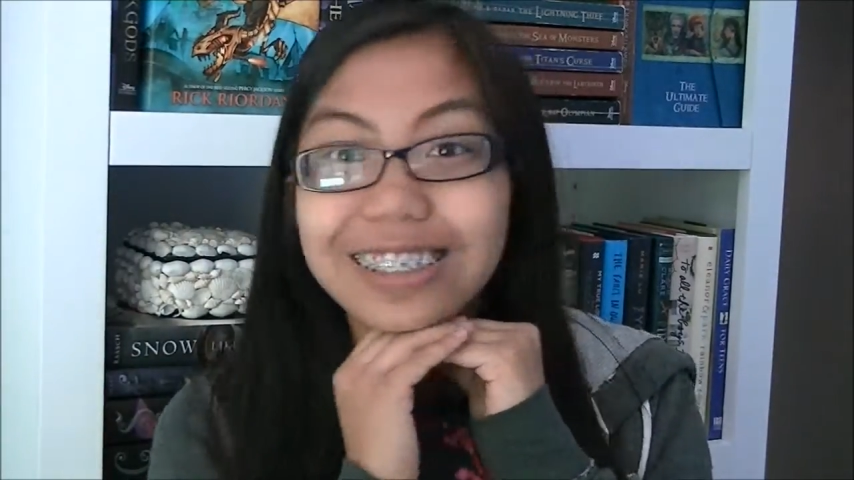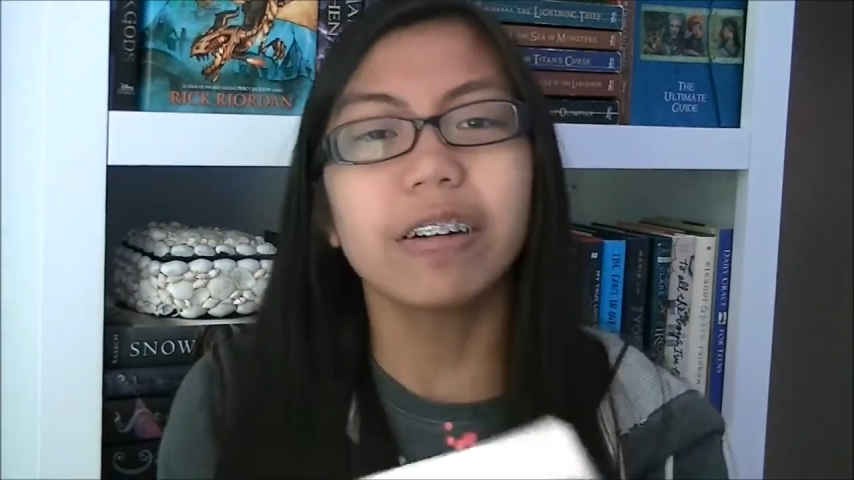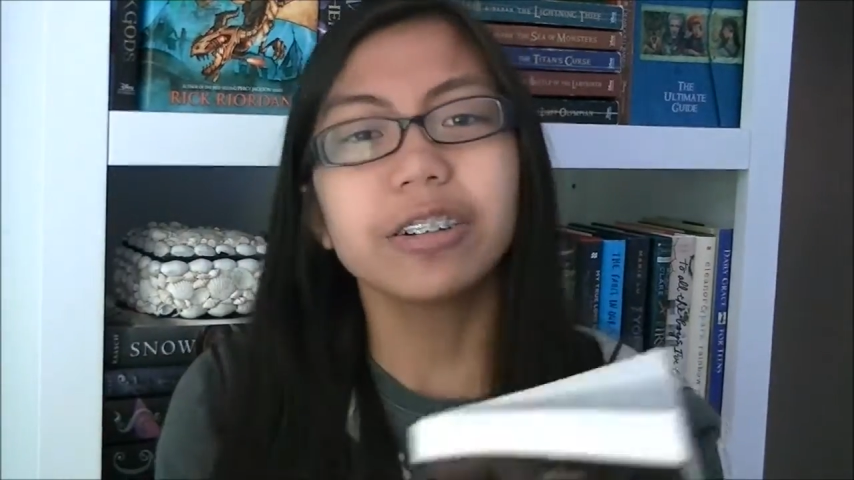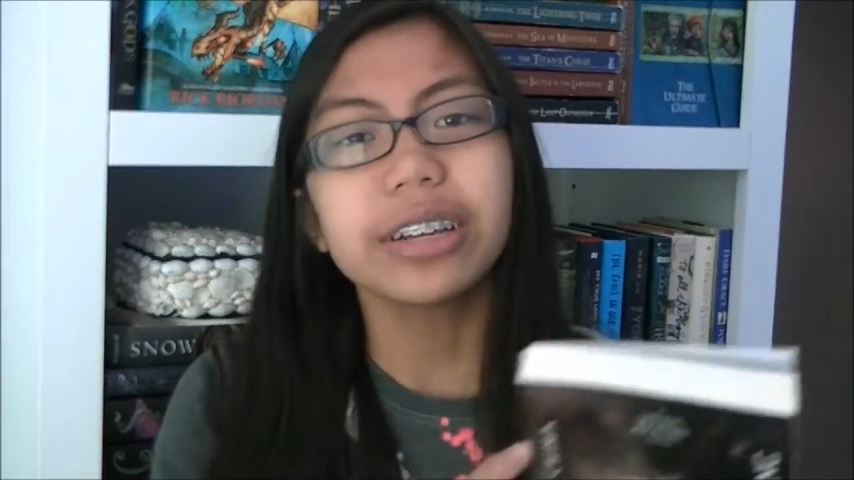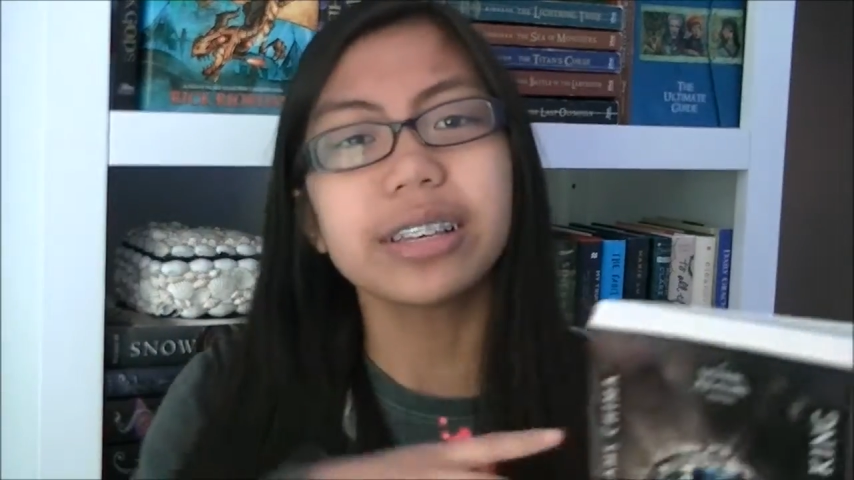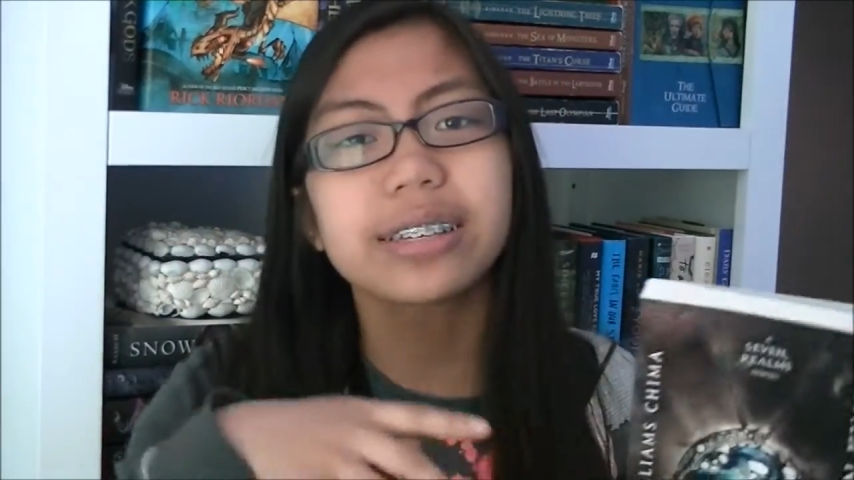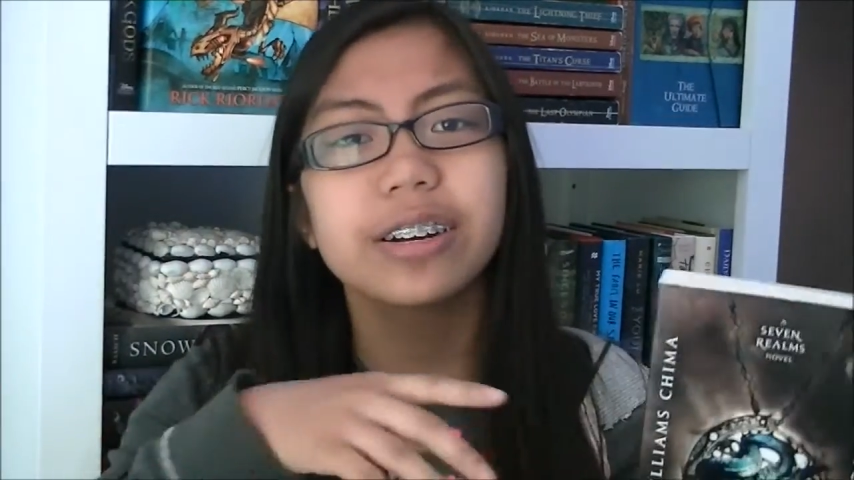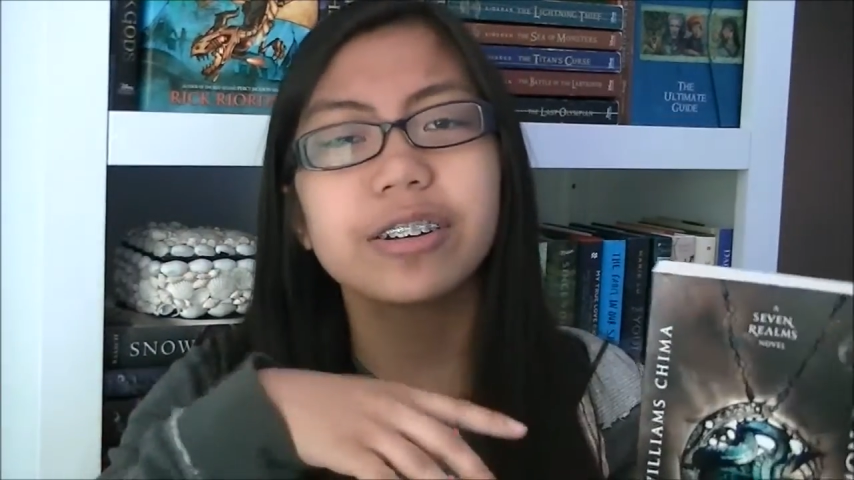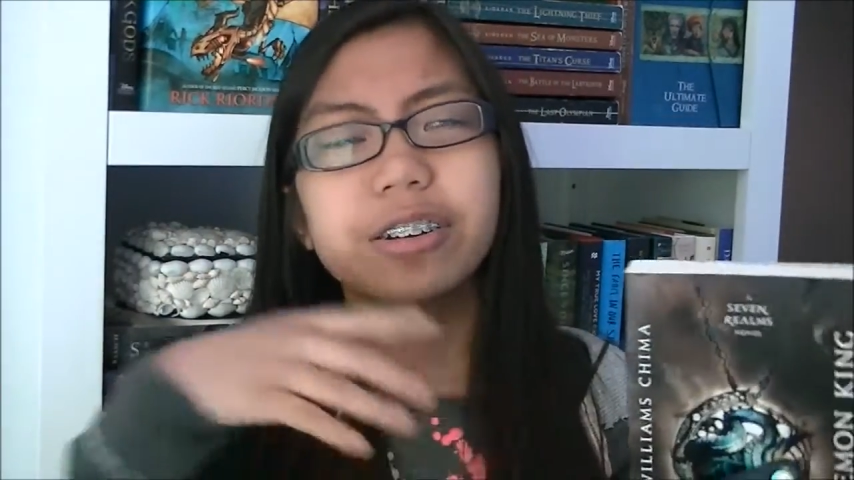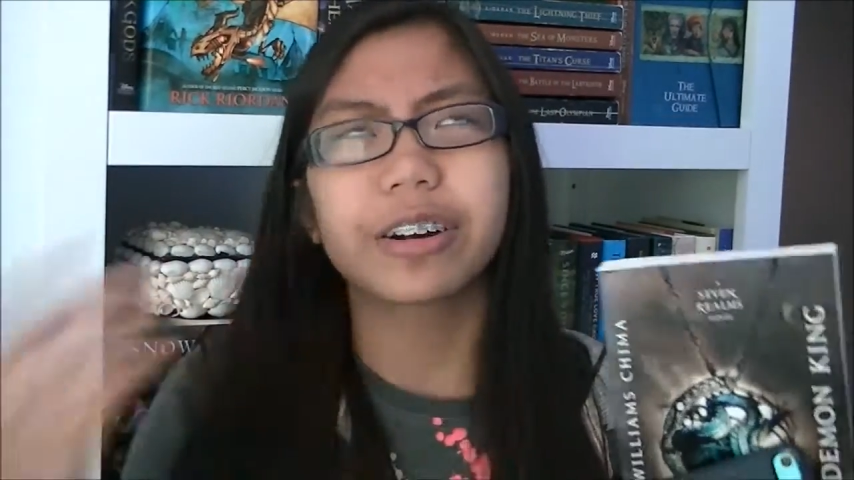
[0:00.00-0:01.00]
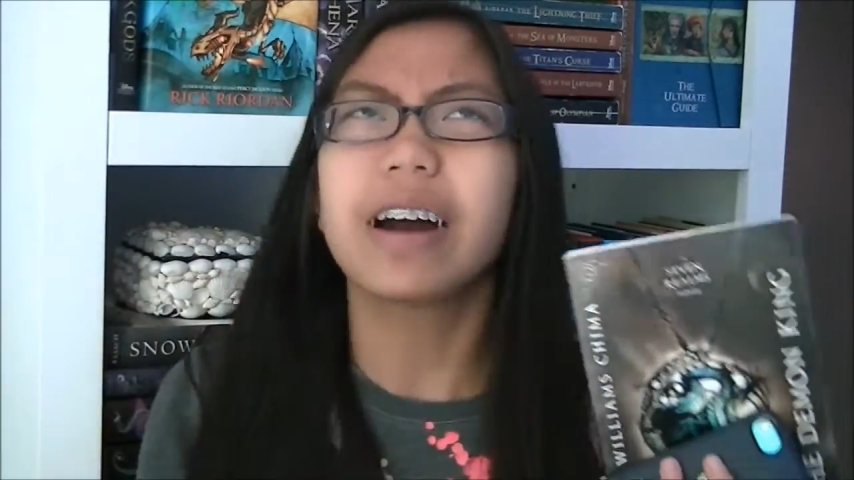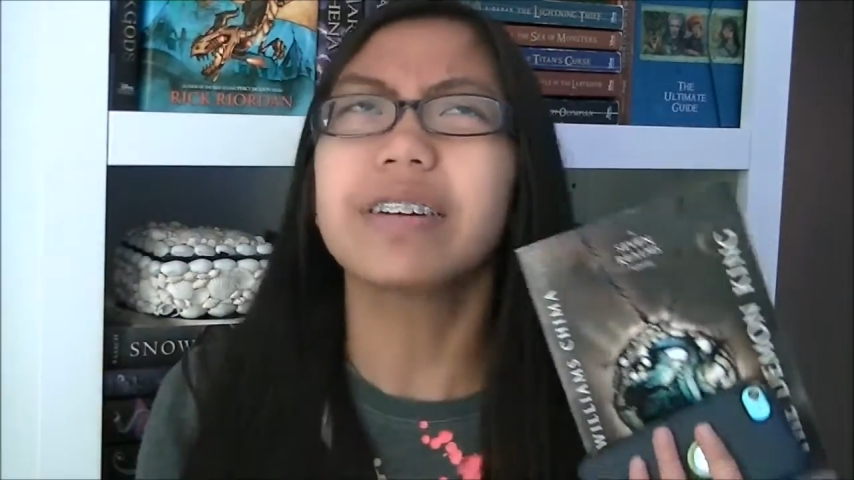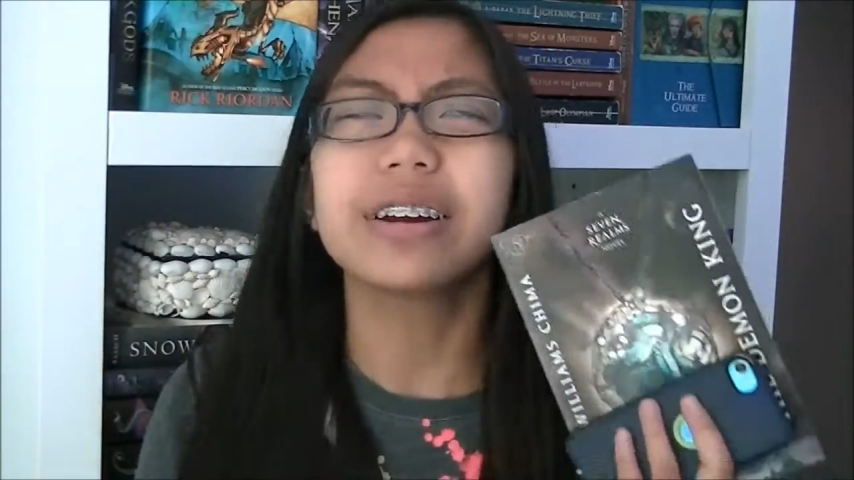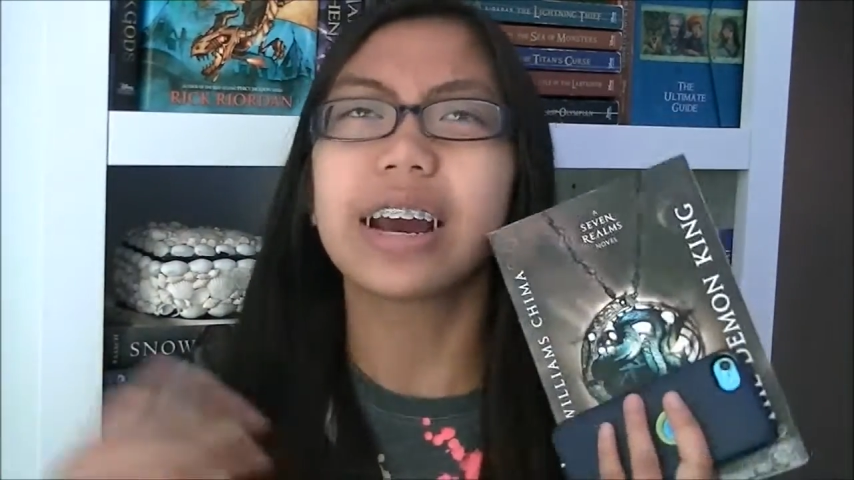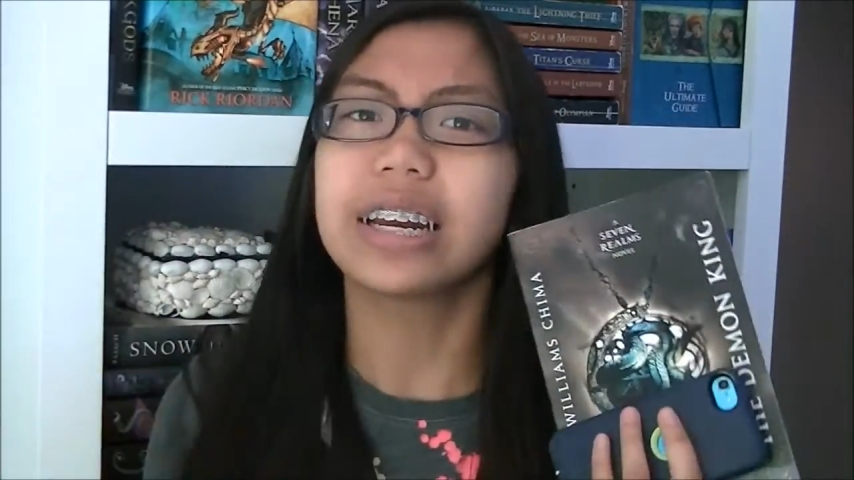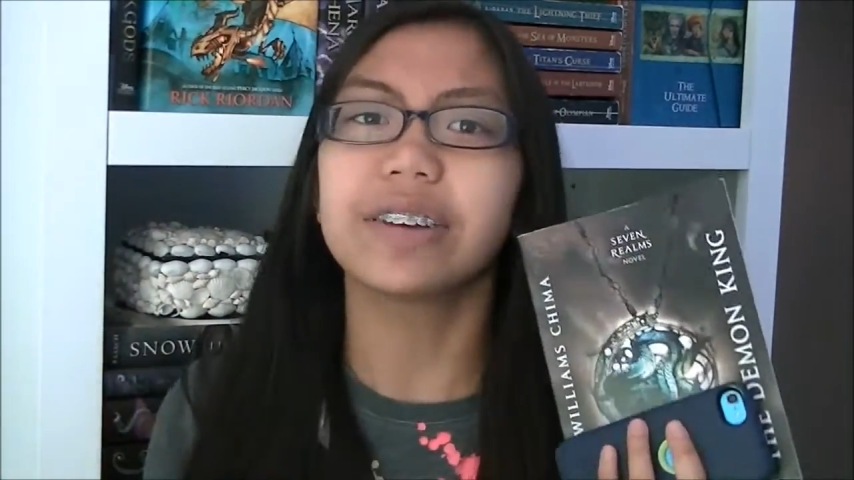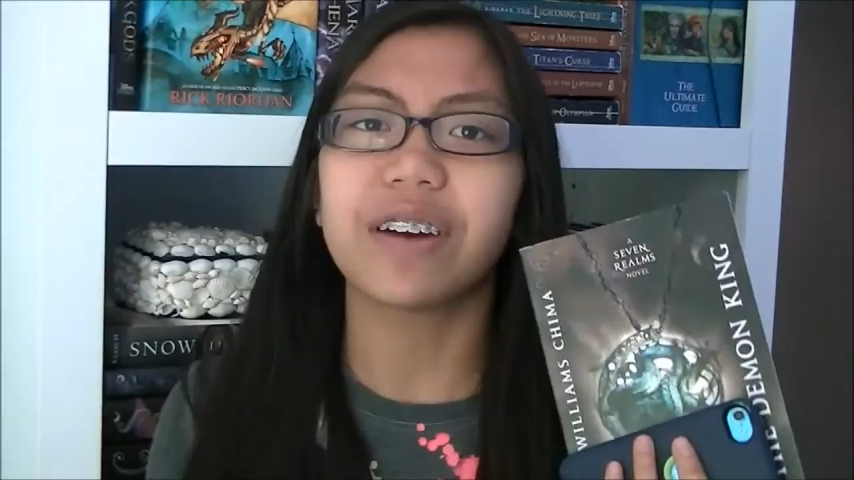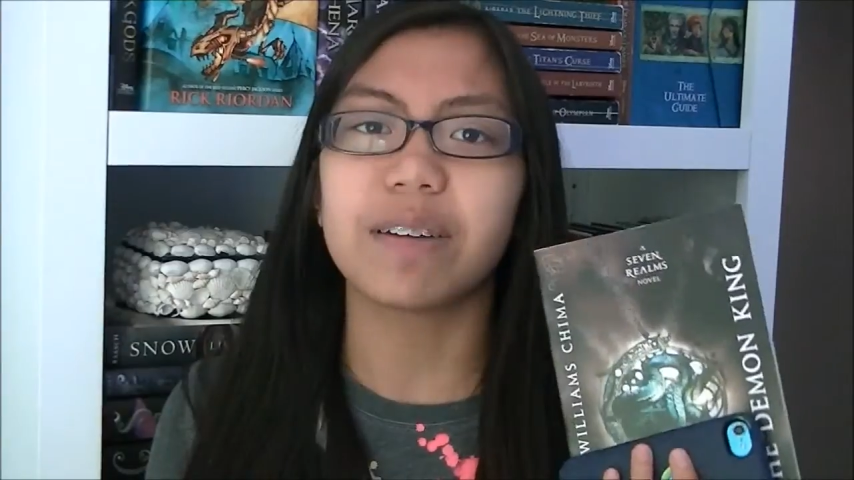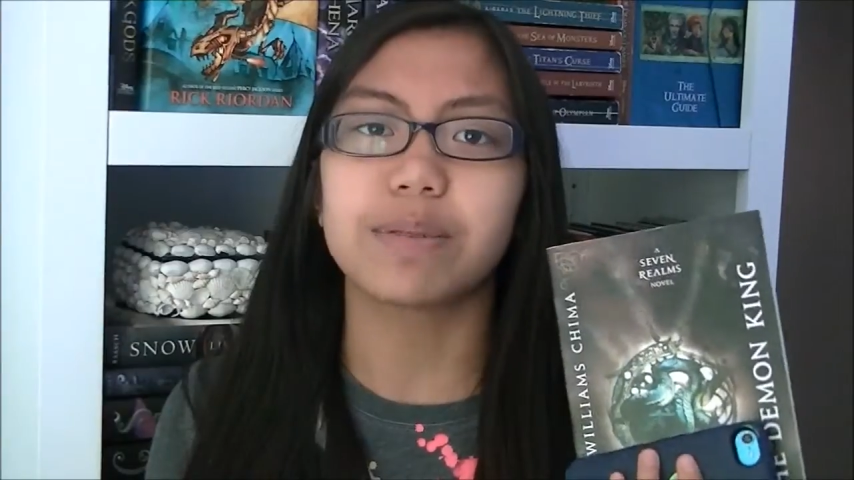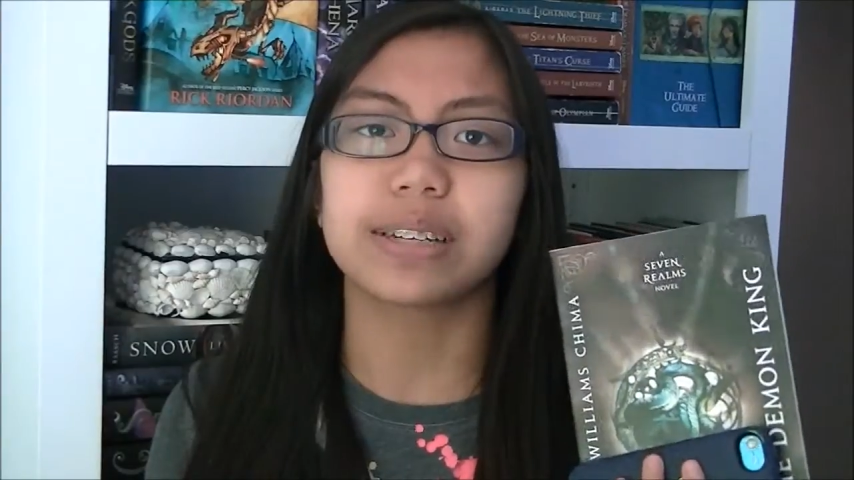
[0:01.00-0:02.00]
I would rate this series around a
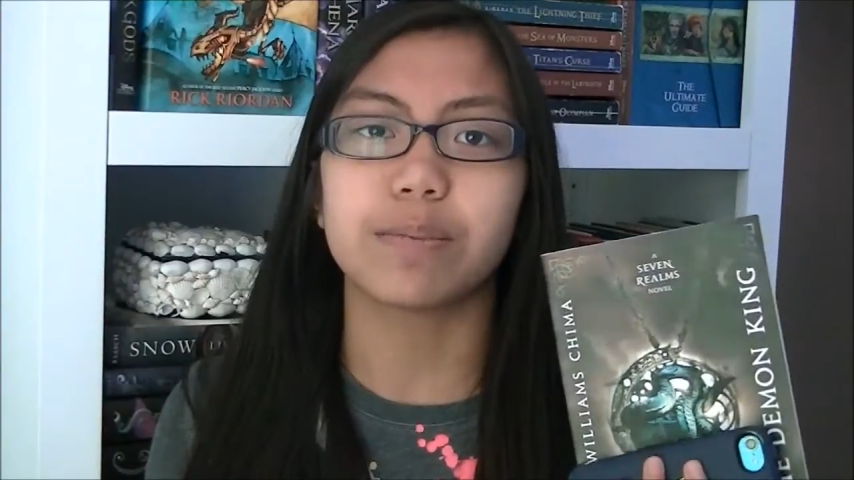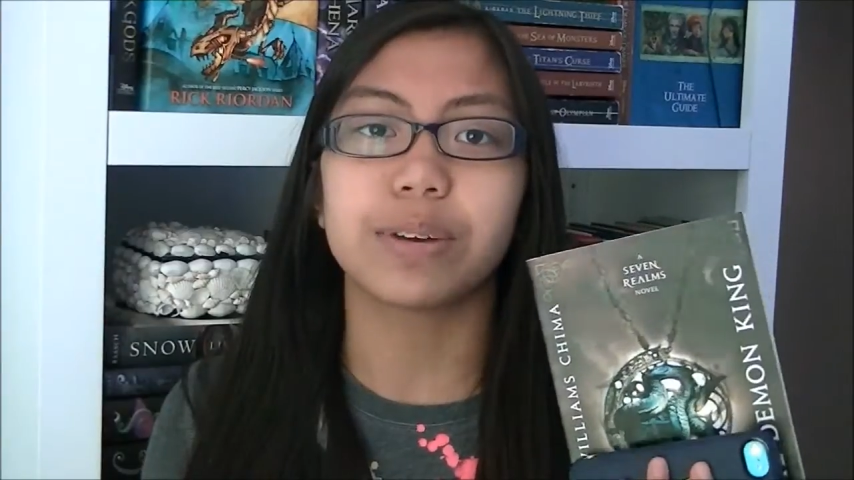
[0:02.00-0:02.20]
95%